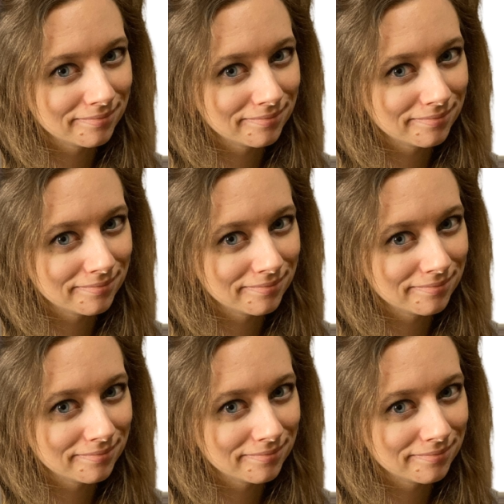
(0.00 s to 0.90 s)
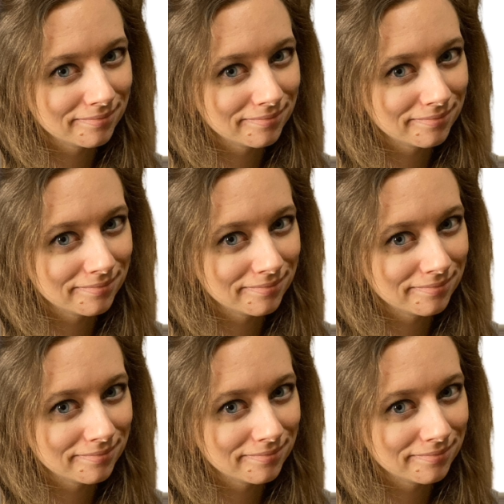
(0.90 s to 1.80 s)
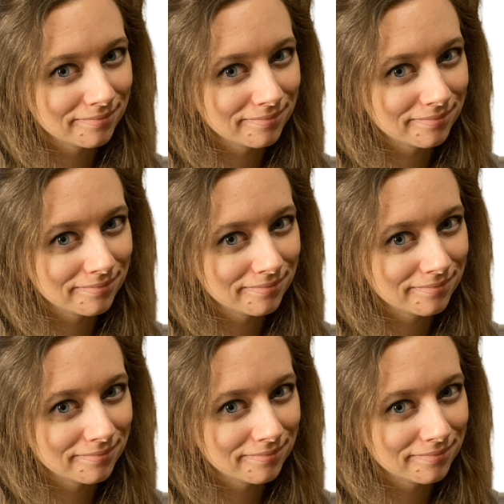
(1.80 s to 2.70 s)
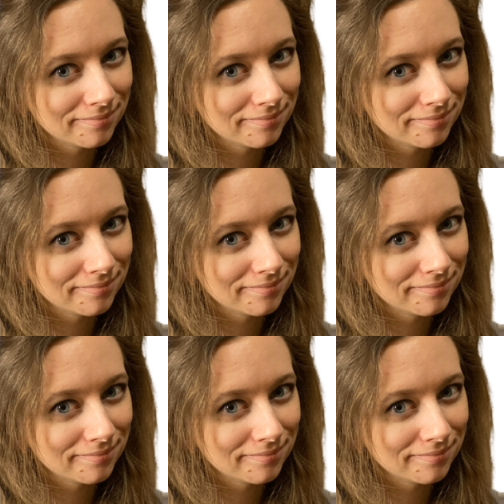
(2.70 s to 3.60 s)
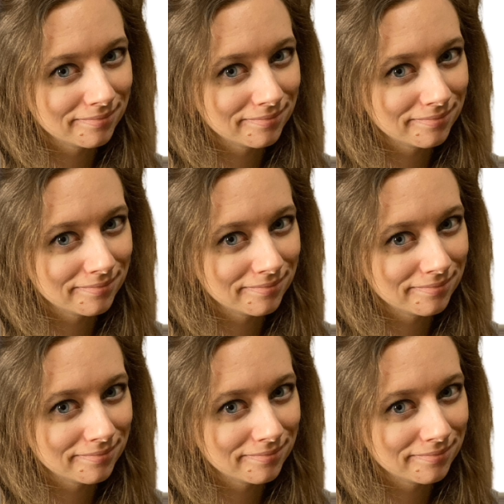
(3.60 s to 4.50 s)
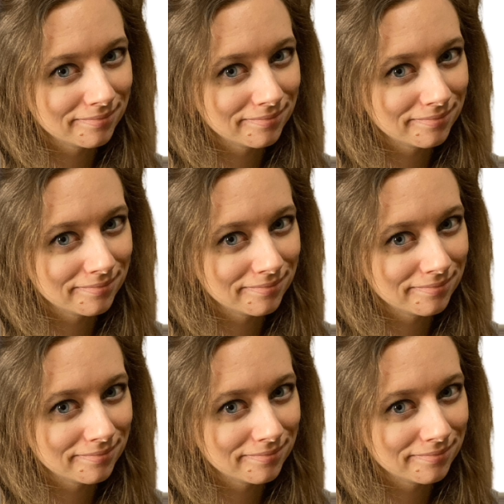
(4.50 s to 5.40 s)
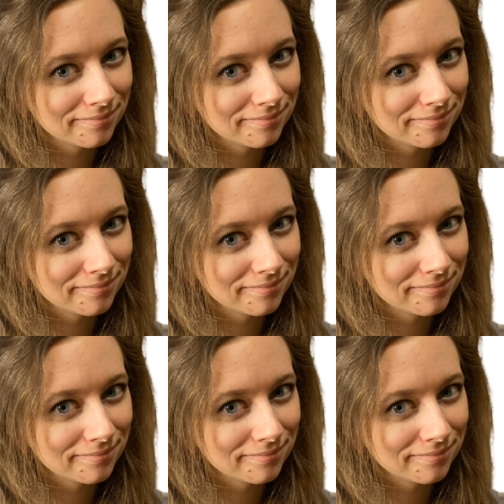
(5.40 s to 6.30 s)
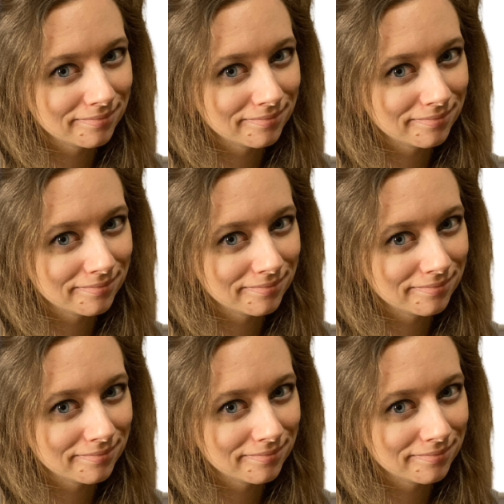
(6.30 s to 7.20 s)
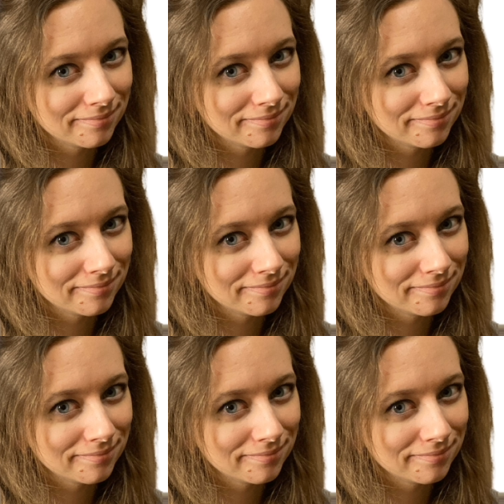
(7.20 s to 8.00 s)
This is a still picture; no speech is visible.